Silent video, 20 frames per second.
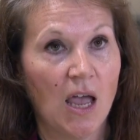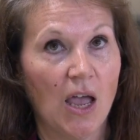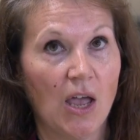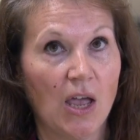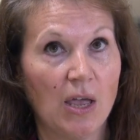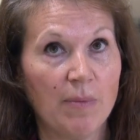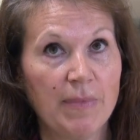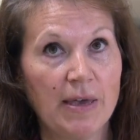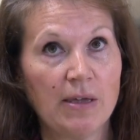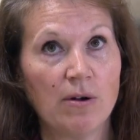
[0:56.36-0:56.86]

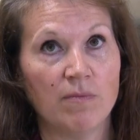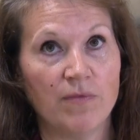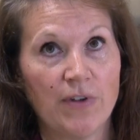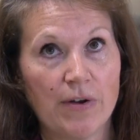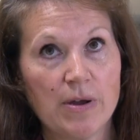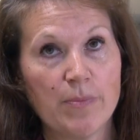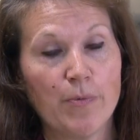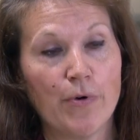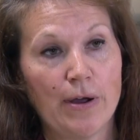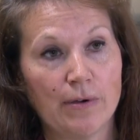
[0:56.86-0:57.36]
And I'm
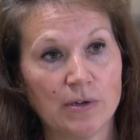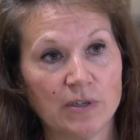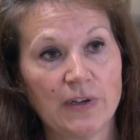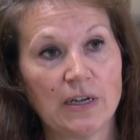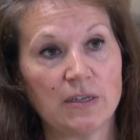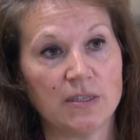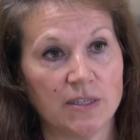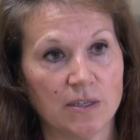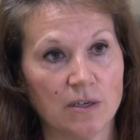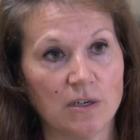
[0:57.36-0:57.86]
very proud of
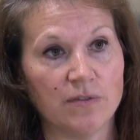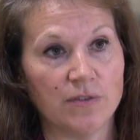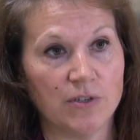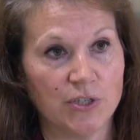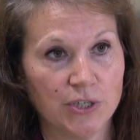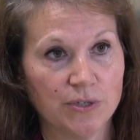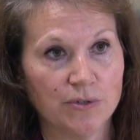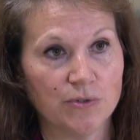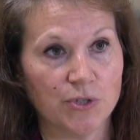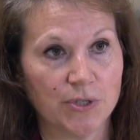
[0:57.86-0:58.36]
our staff
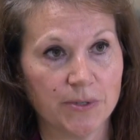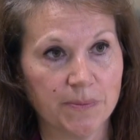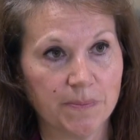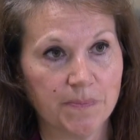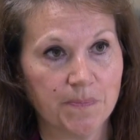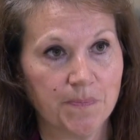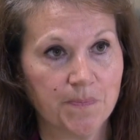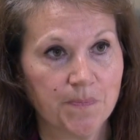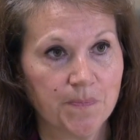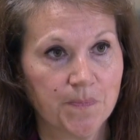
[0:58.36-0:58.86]
and children.
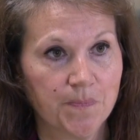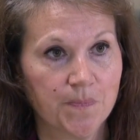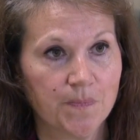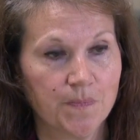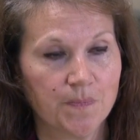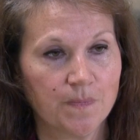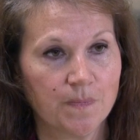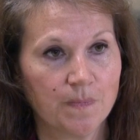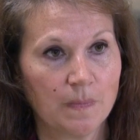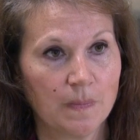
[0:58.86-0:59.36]
And
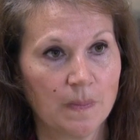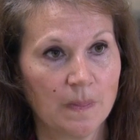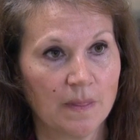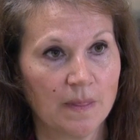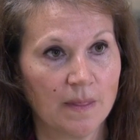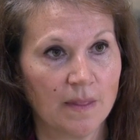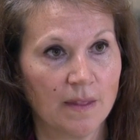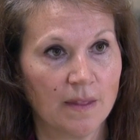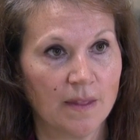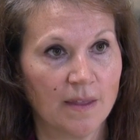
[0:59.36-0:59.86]
it's all paid
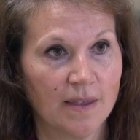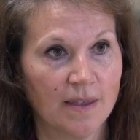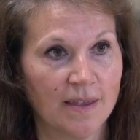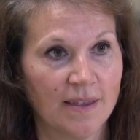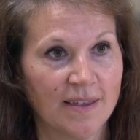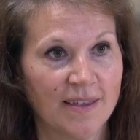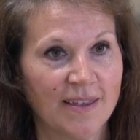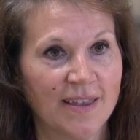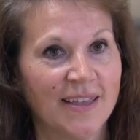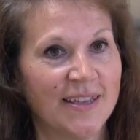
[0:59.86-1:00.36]
off
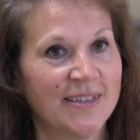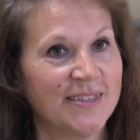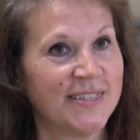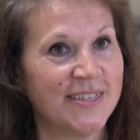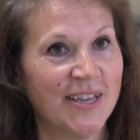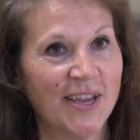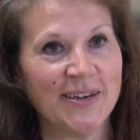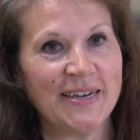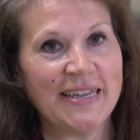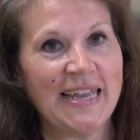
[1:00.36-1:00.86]
today?
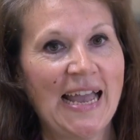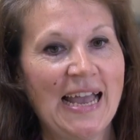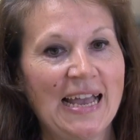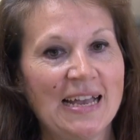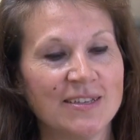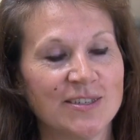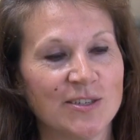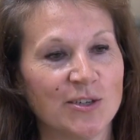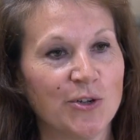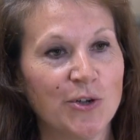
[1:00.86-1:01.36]
Certainly
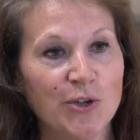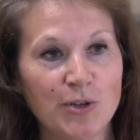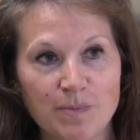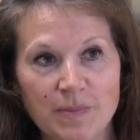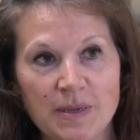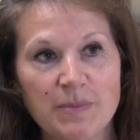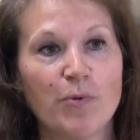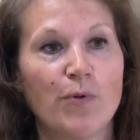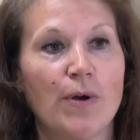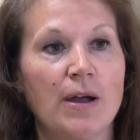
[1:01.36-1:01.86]
has. I
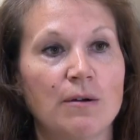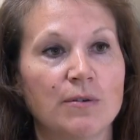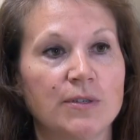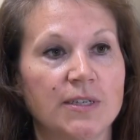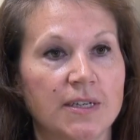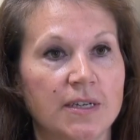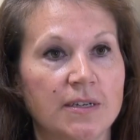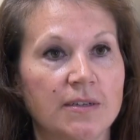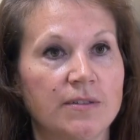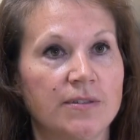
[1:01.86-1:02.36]
couldn't be
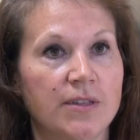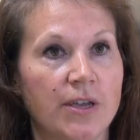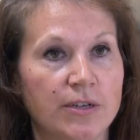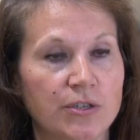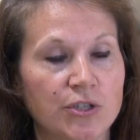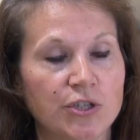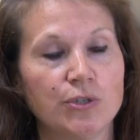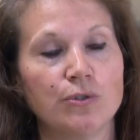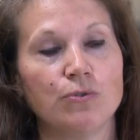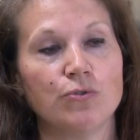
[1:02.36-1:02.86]
prouder.
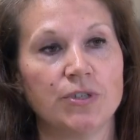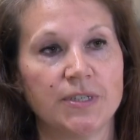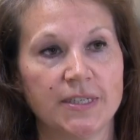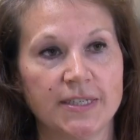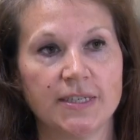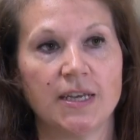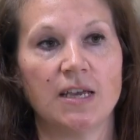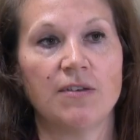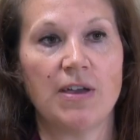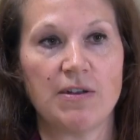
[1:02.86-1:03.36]
Those children
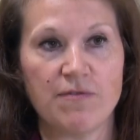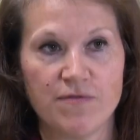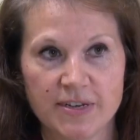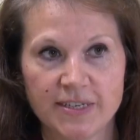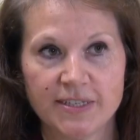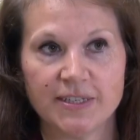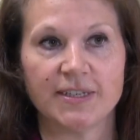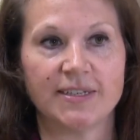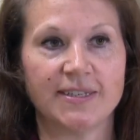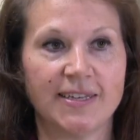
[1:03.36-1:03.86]
deserve
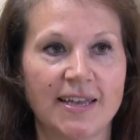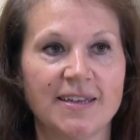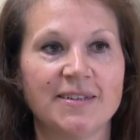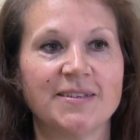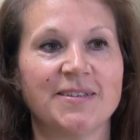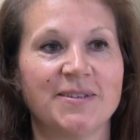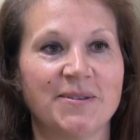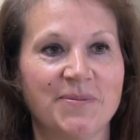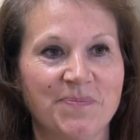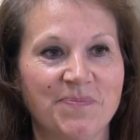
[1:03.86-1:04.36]
every
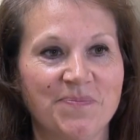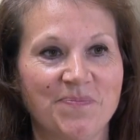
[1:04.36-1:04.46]
success.